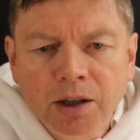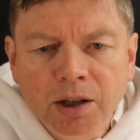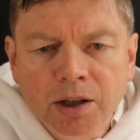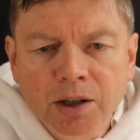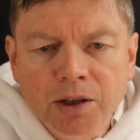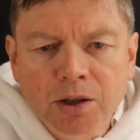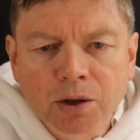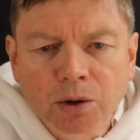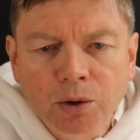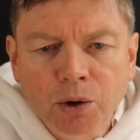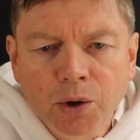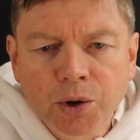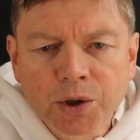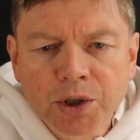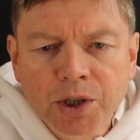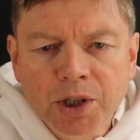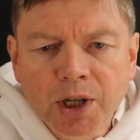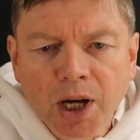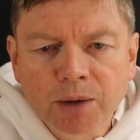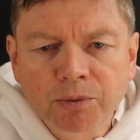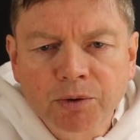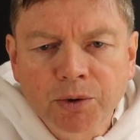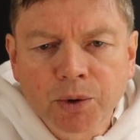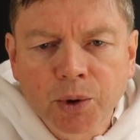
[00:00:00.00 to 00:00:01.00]
is the Lord's
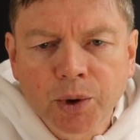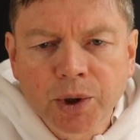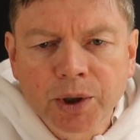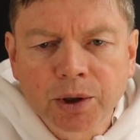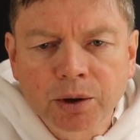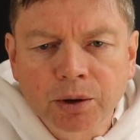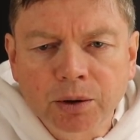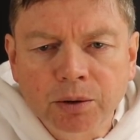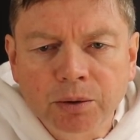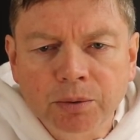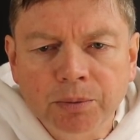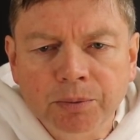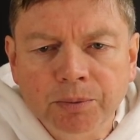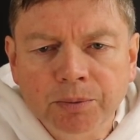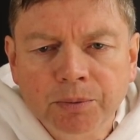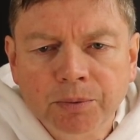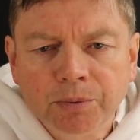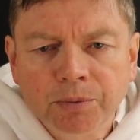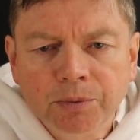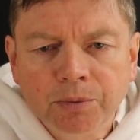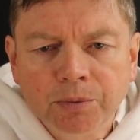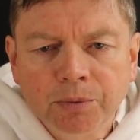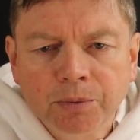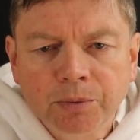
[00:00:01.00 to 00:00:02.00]
name for you.
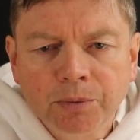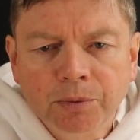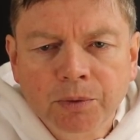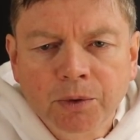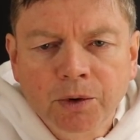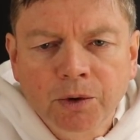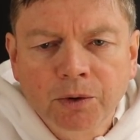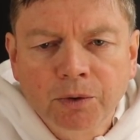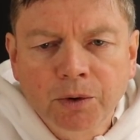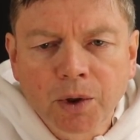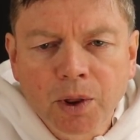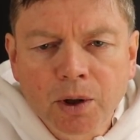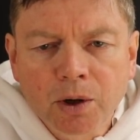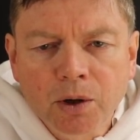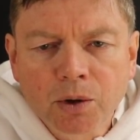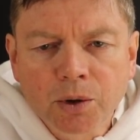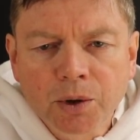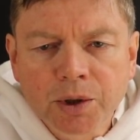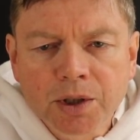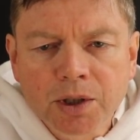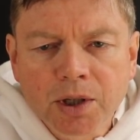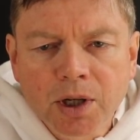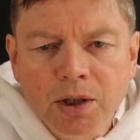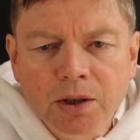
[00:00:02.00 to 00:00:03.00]
For the
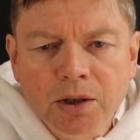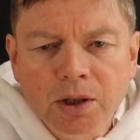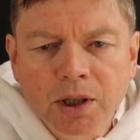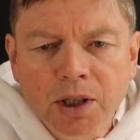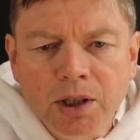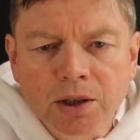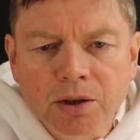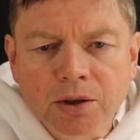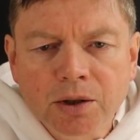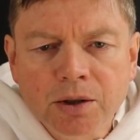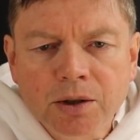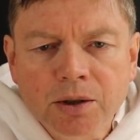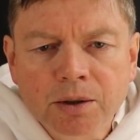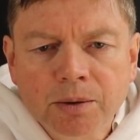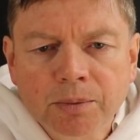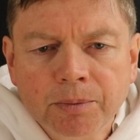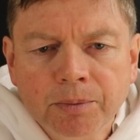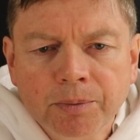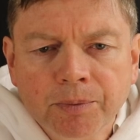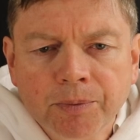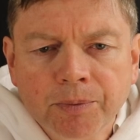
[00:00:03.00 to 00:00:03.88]
Lord says this,